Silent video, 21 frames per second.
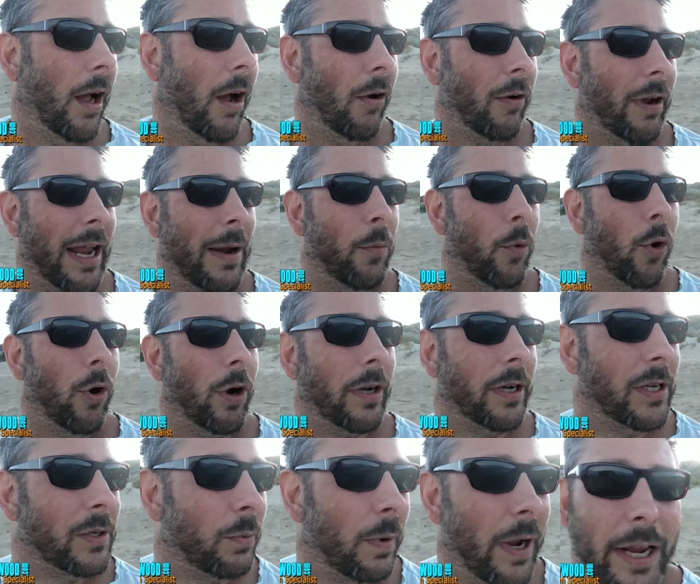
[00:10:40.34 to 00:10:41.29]
I'll keep
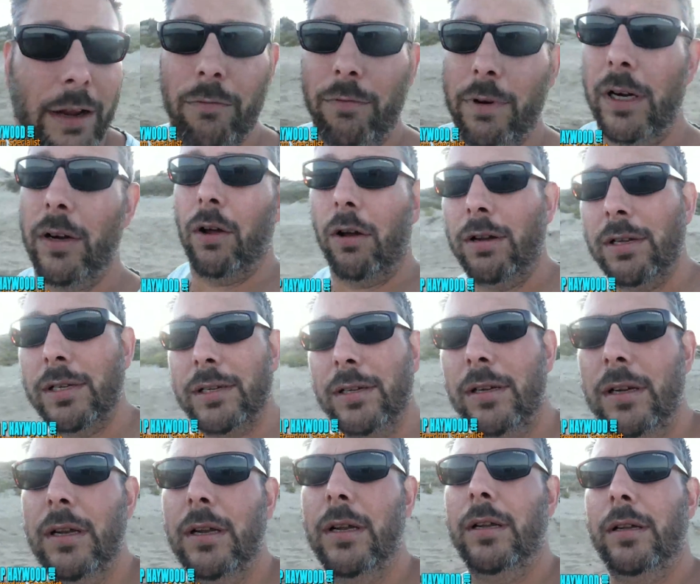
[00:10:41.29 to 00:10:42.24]
walking this way, he'll realise.
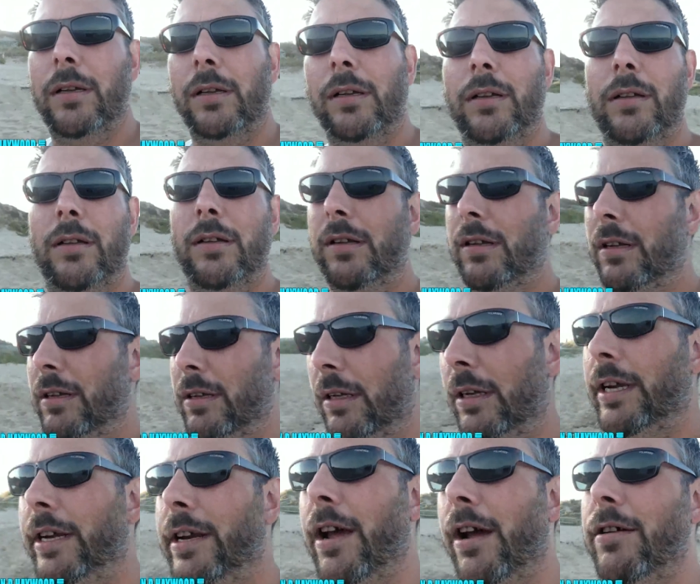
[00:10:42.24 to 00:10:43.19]

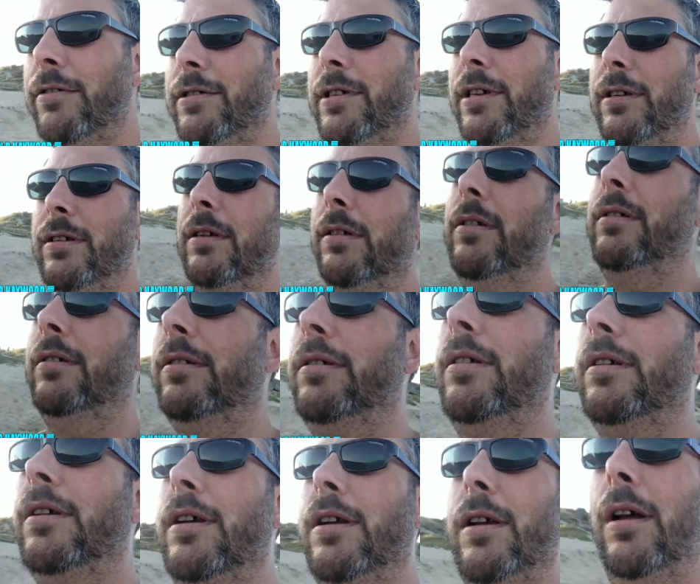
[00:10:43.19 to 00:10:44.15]
He knows.
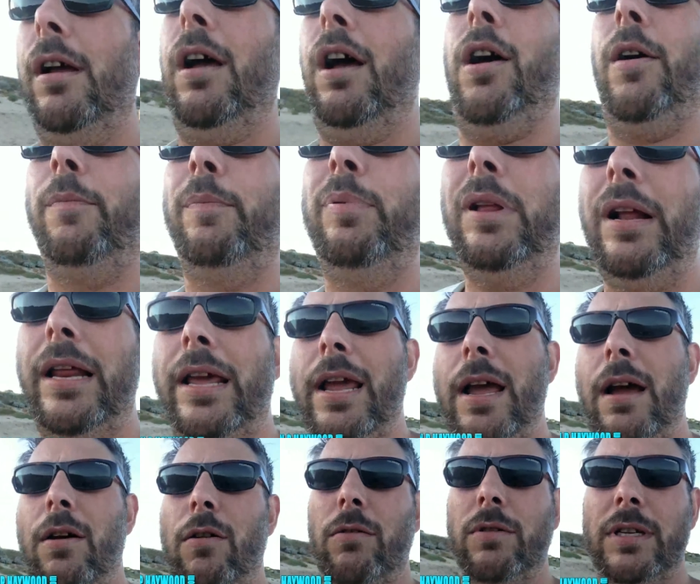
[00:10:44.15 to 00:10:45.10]
Oh, bloody
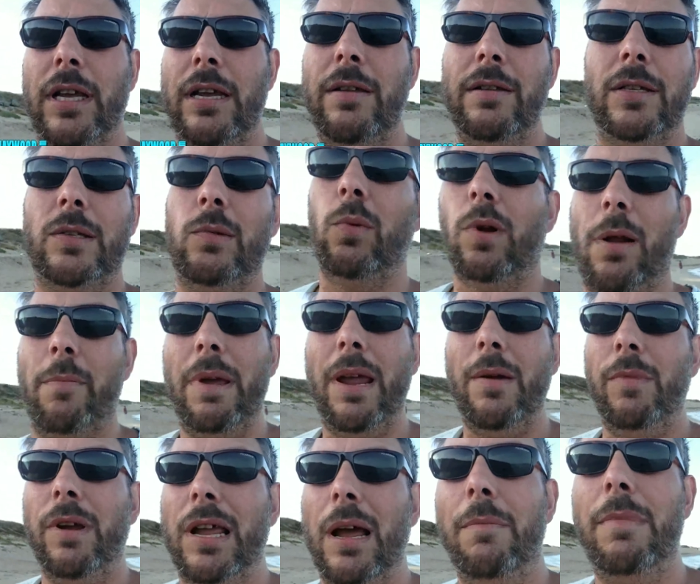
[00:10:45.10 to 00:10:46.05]
hell. See, this is what I
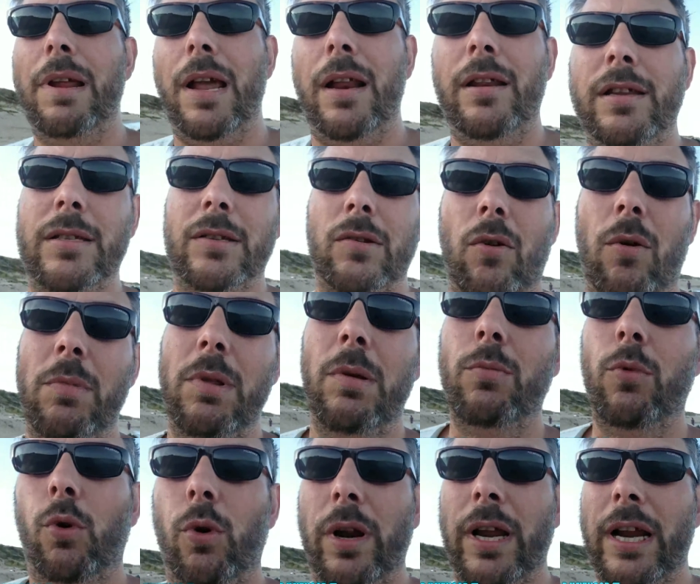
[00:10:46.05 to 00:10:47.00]
mean. We come down this time of
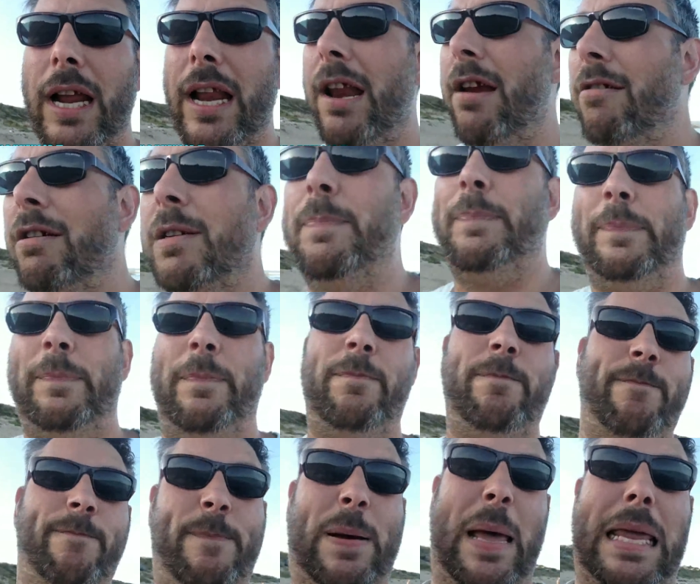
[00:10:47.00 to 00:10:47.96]
the morning and there is
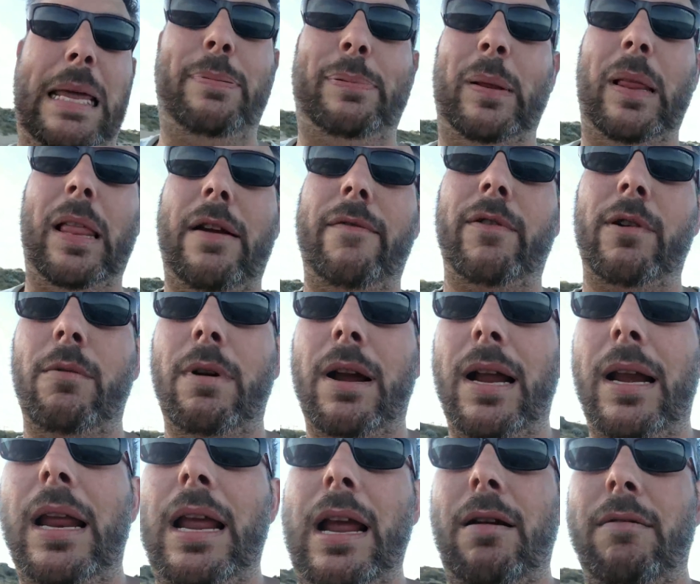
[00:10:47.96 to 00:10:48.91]
people
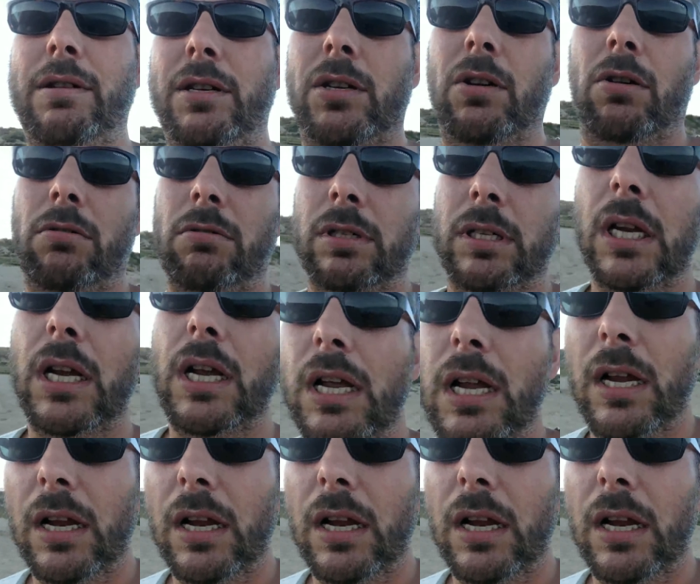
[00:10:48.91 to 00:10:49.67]
everywhere now with dogs.